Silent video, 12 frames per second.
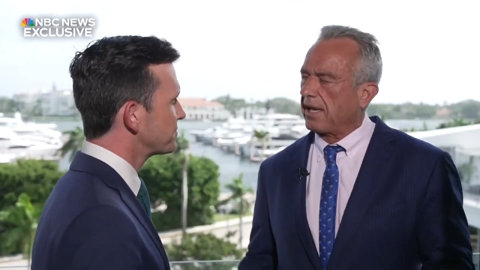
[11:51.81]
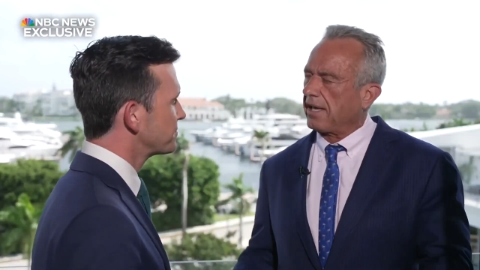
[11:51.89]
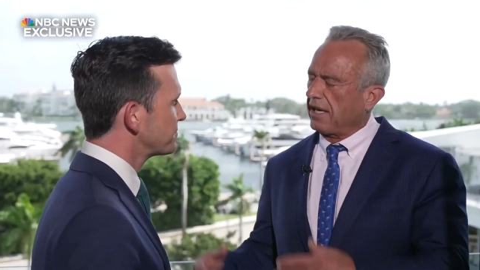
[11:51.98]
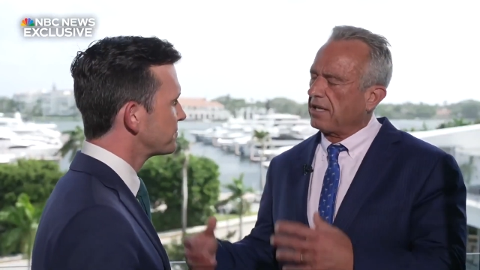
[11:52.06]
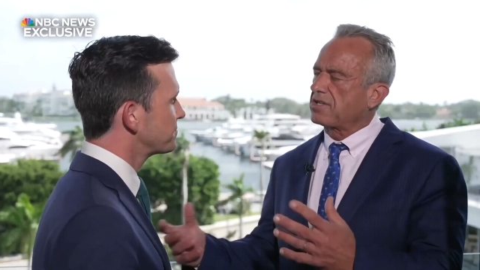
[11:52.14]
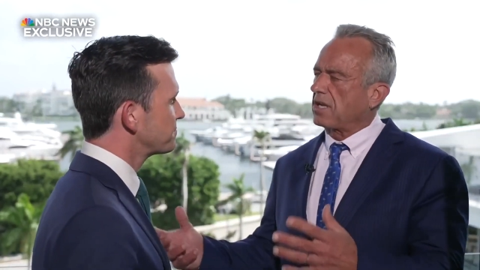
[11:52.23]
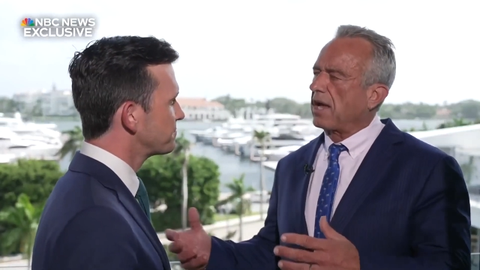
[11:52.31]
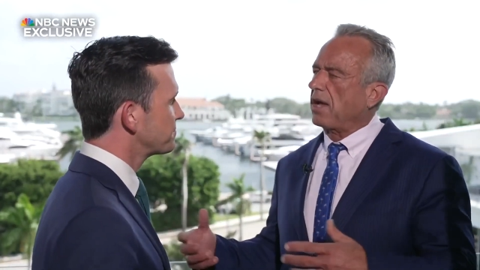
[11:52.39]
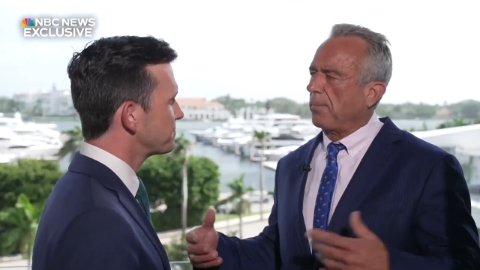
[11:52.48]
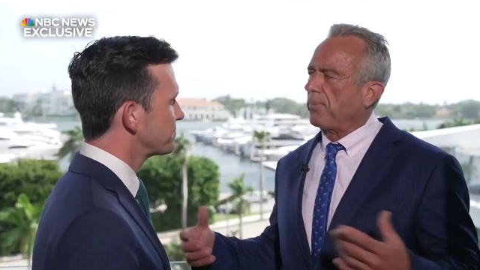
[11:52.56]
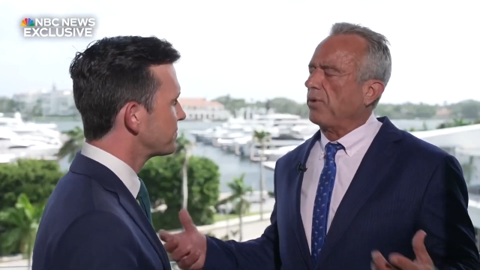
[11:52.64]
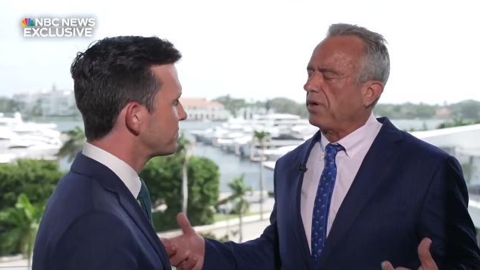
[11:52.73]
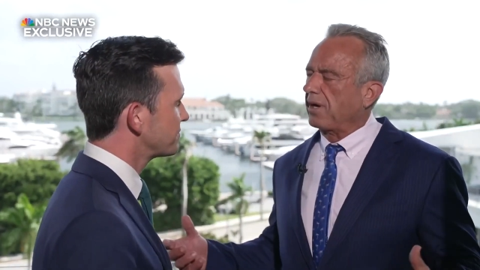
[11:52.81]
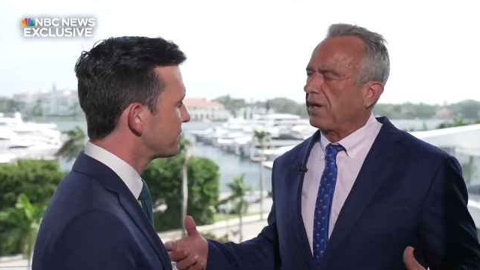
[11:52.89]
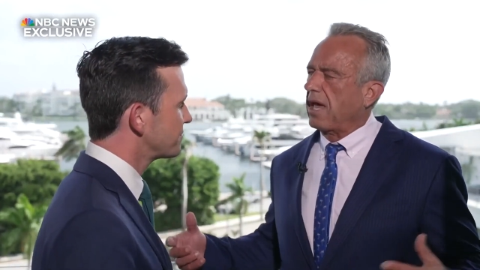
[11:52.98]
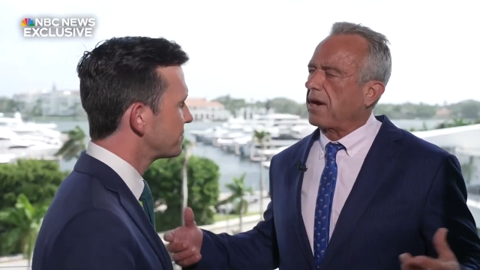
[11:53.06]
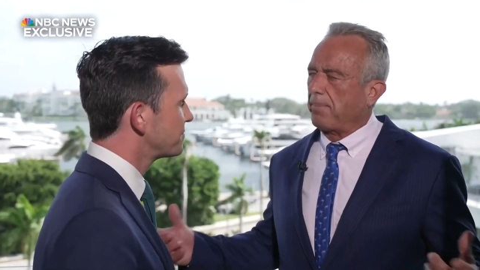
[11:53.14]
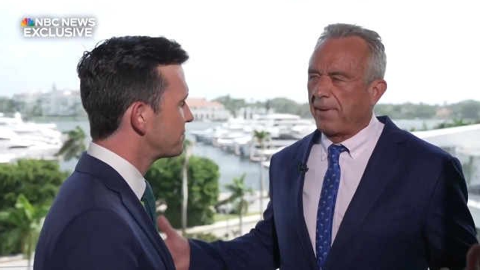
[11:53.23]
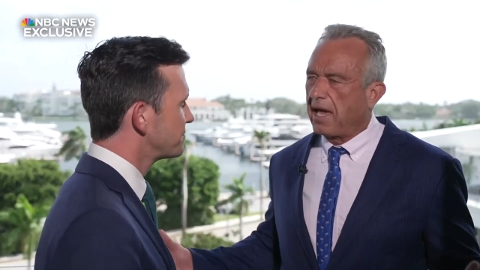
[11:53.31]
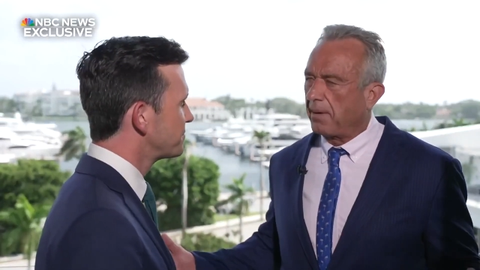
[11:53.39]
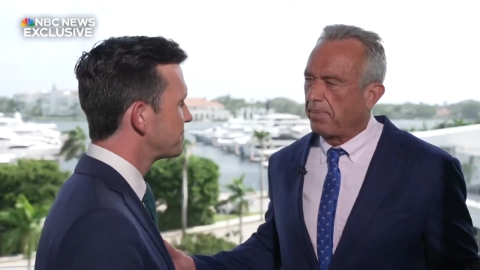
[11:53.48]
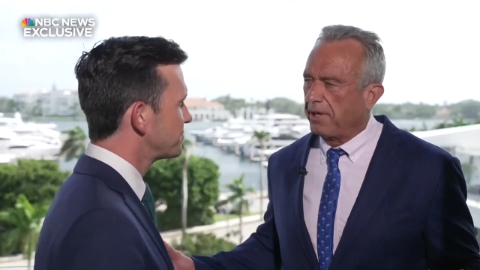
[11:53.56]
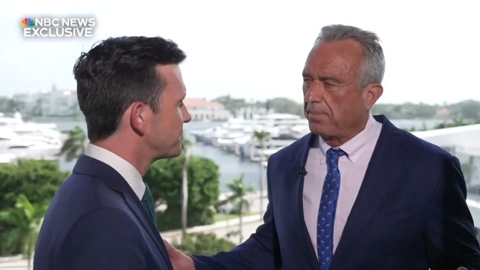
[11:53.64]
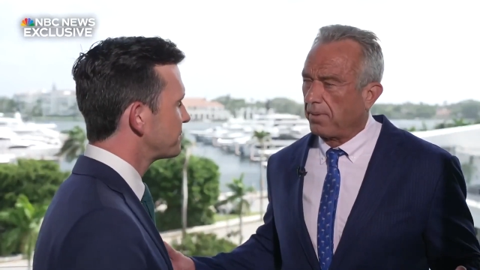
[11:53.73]
Speaker 1: And he said, I appointed a lot of bad
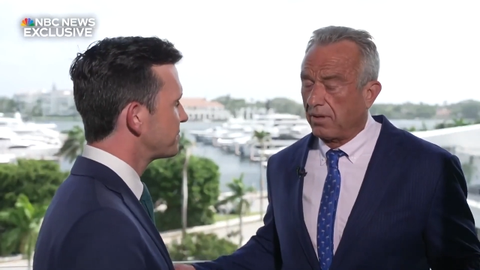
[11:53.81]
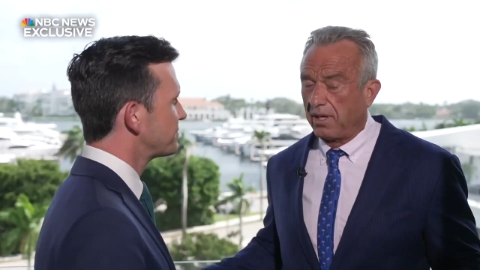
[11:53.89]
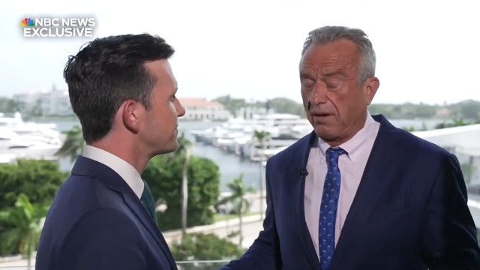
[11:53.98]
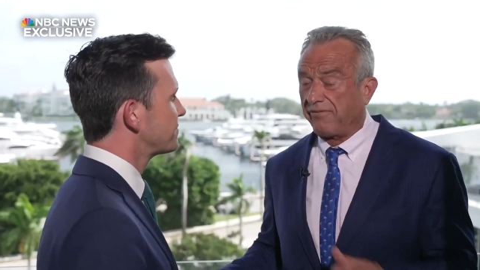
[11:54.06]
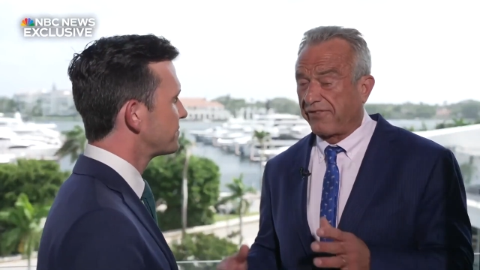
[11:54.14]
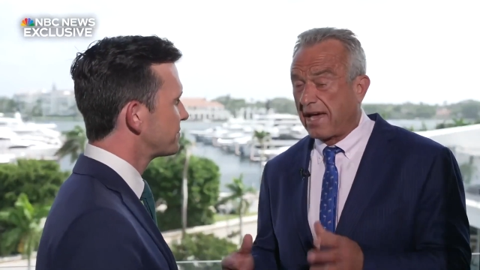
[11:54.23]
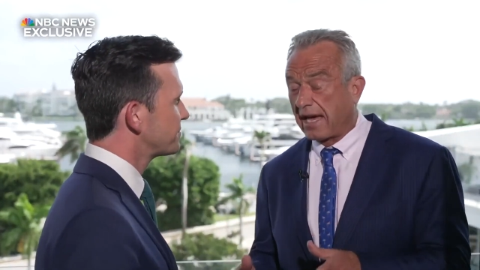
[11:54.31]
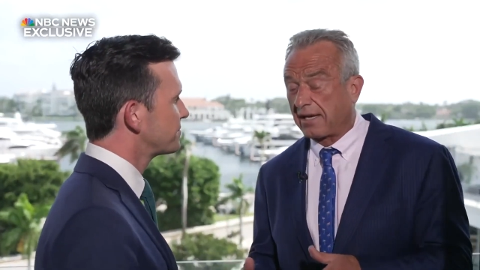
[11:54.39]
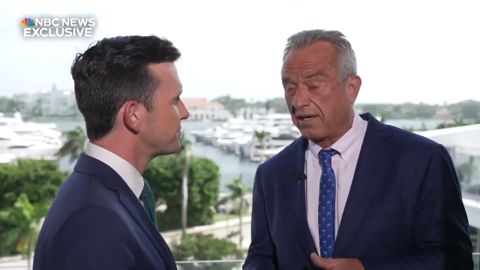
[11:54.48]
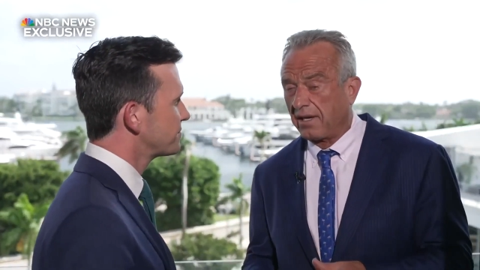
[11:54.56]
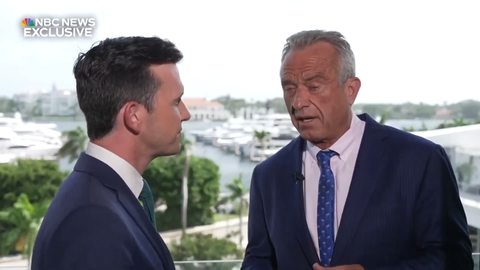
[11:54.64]
people. And in fact,